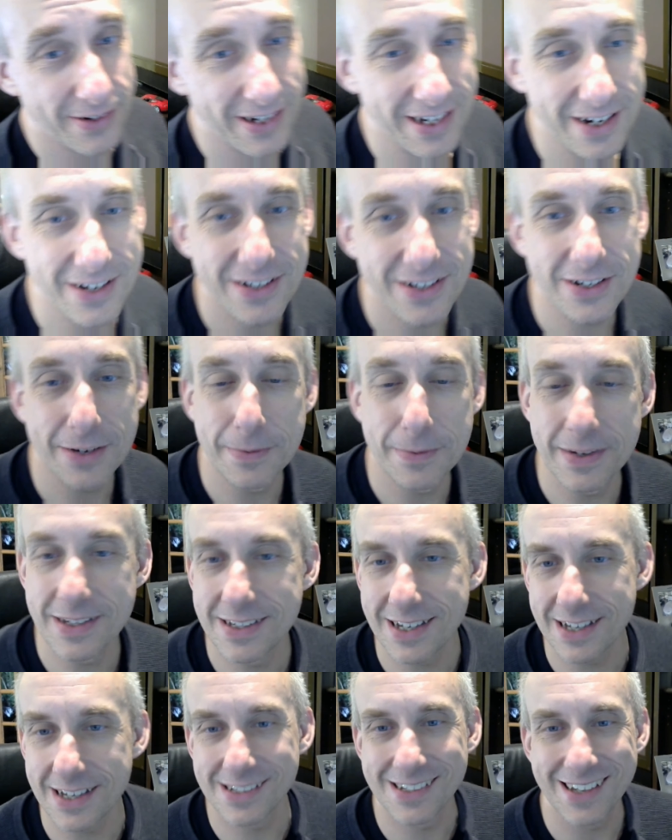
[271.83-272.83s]
YouTube,
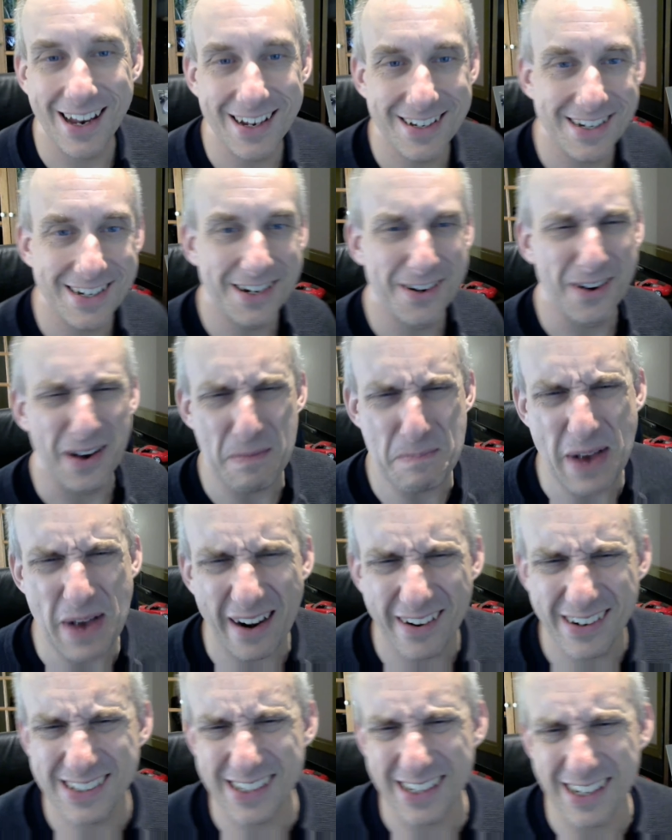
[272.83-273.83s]
it's actually quite
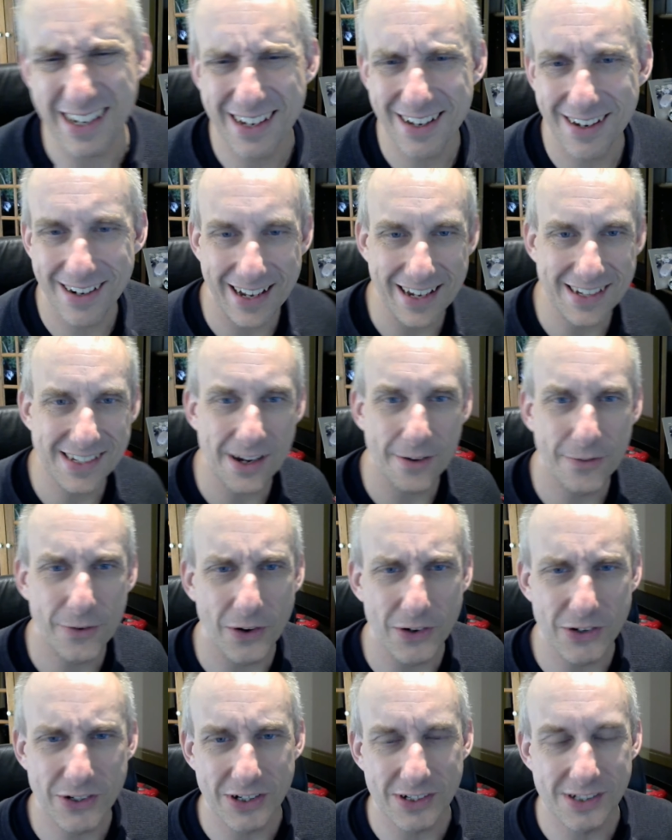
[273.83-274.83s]
embarrassing. You kind of get
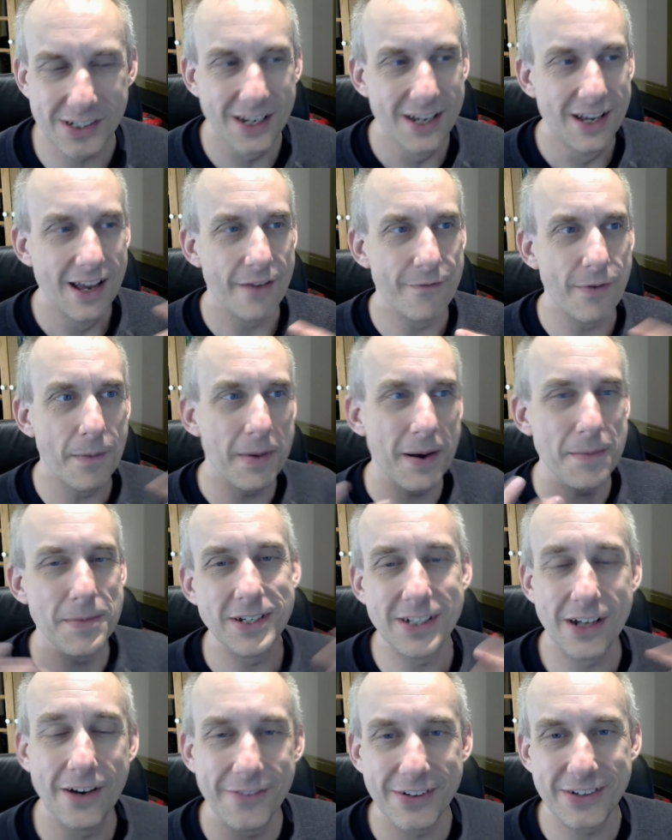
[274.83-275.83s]
self-conscious. If I'm by
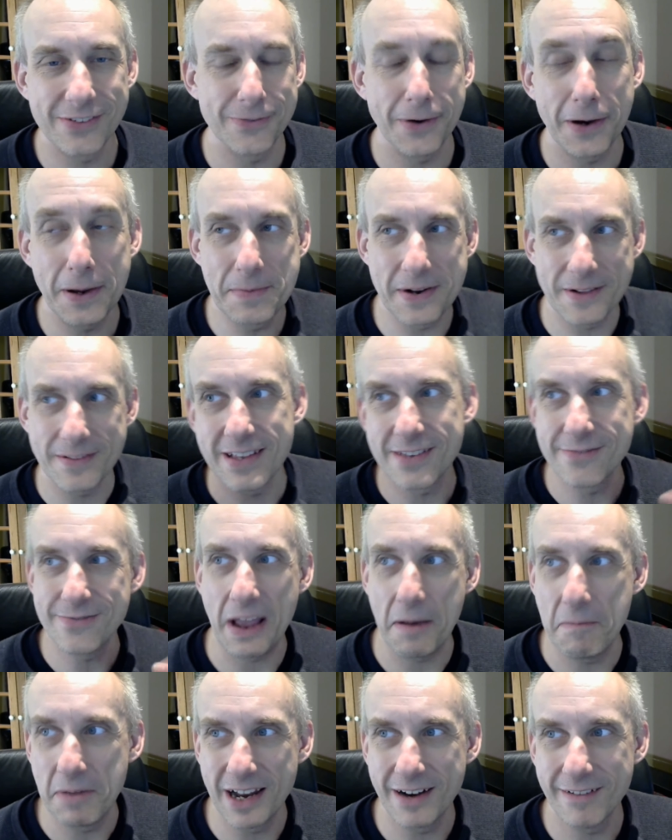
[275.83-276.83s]
myself, it's fine, but if there's
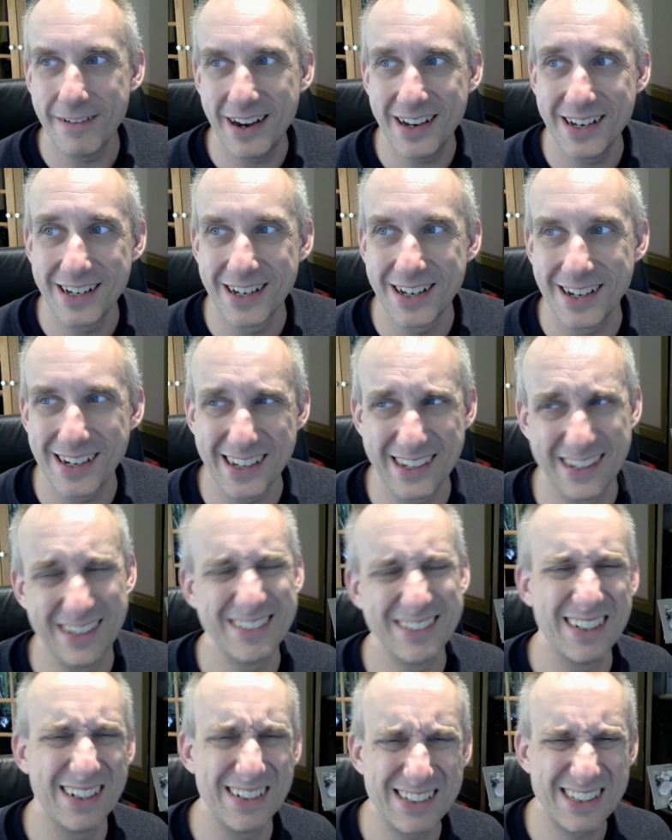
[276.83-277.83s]
family around, you kind of
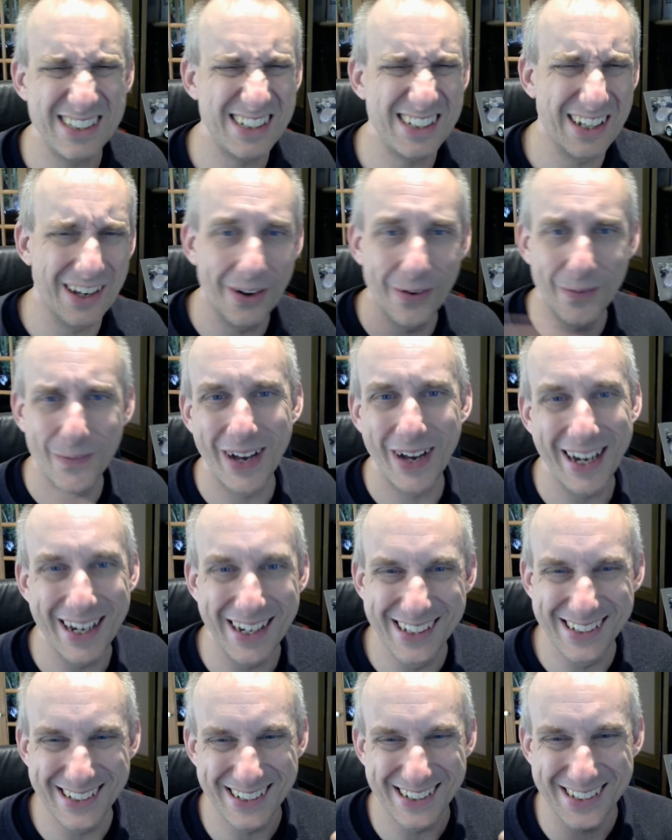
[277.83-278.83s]
go, oh, just go away,
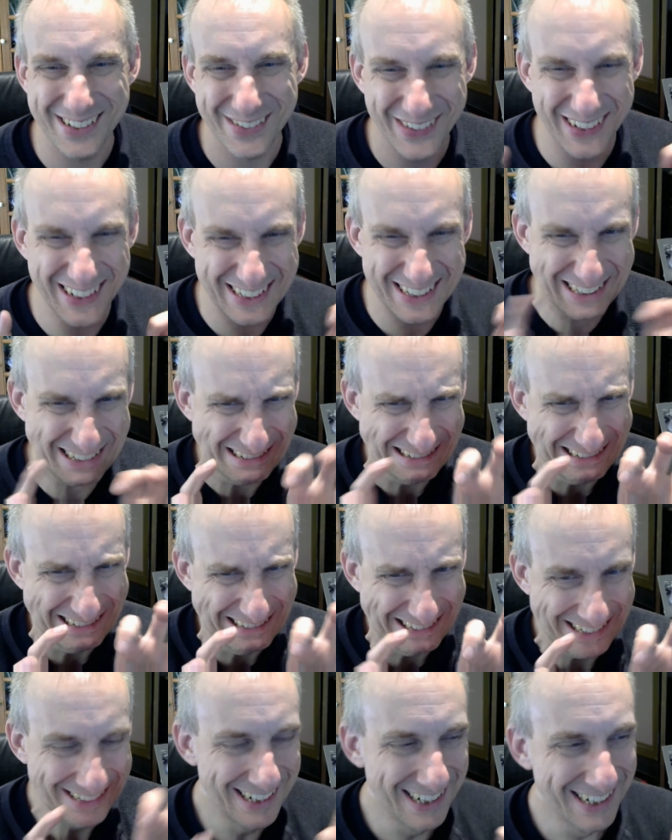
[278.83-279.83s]
because I just want
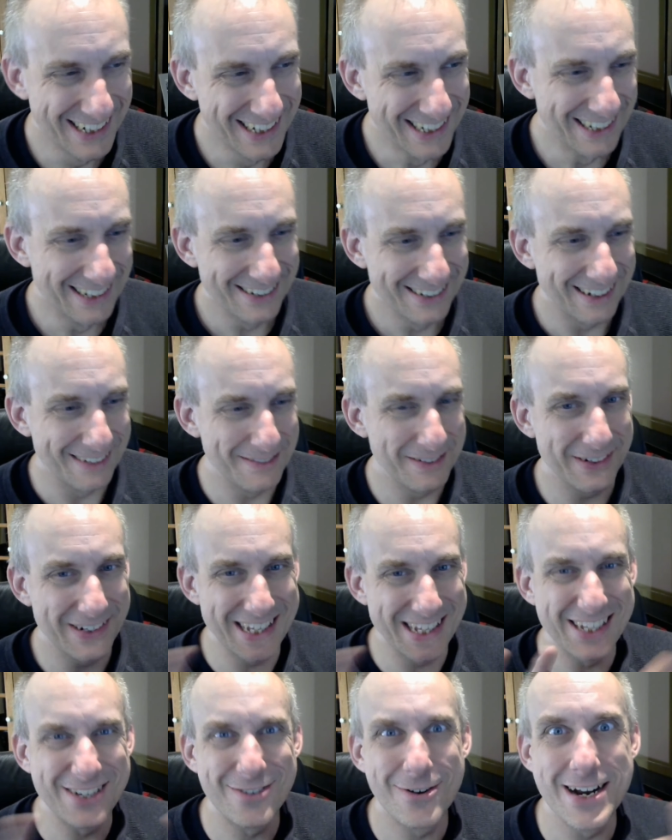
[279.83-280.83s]
to... I'm
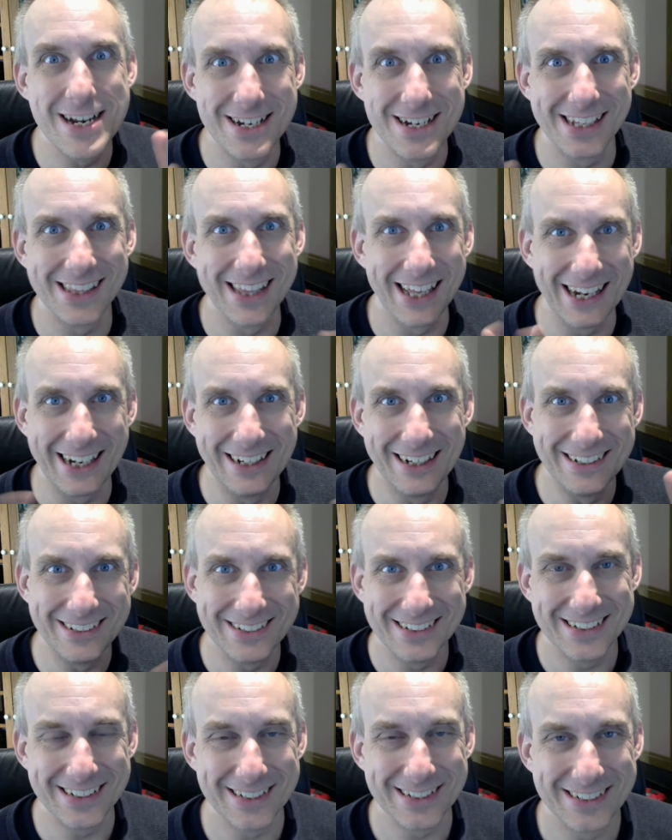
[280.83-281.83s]
doing this cringy thing
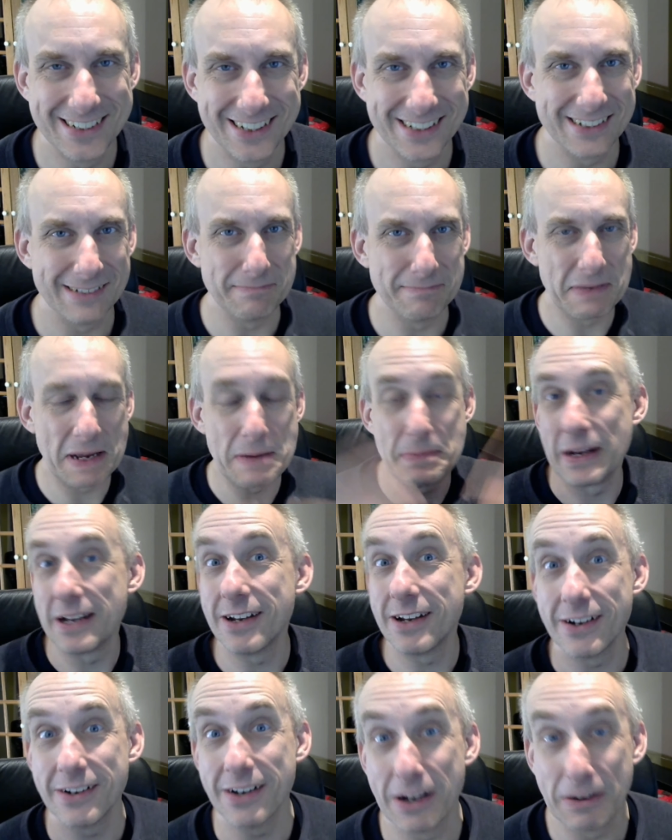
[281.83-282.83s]
to some people
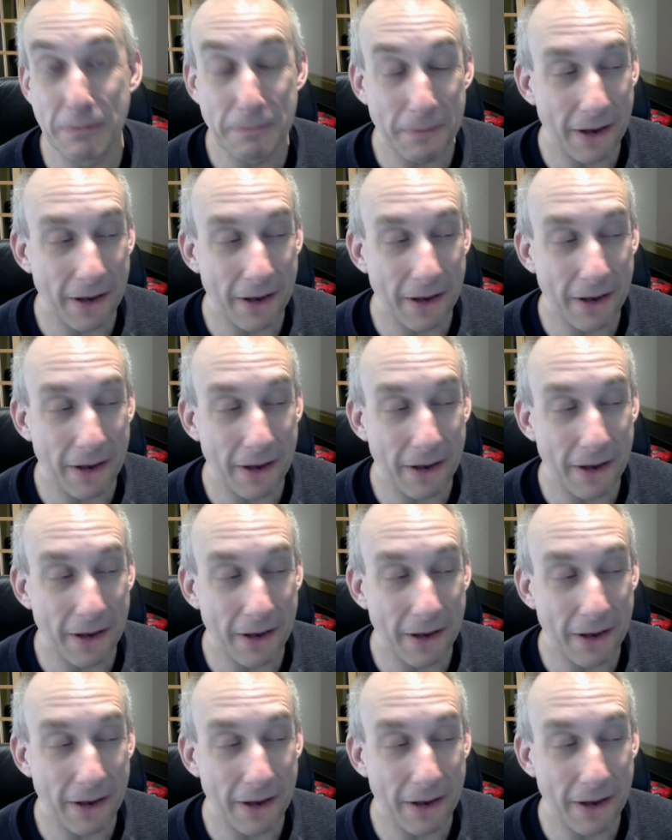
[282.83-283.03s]
I don't know.